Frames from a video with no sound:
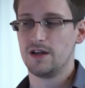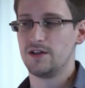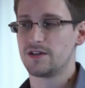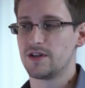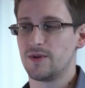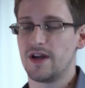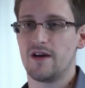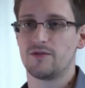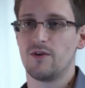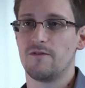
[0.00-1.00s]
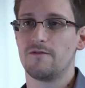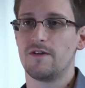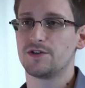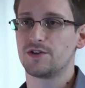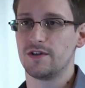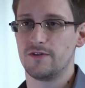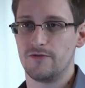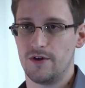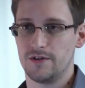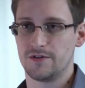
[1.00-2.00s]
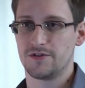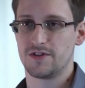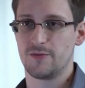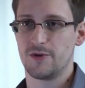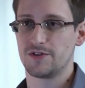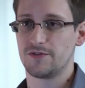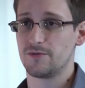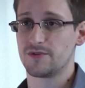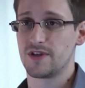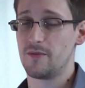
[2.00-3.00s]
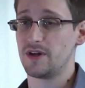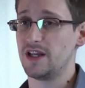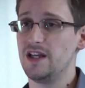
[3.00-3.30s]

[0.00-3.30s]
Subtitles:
You simply have to eventually fall under suspicion from somebody,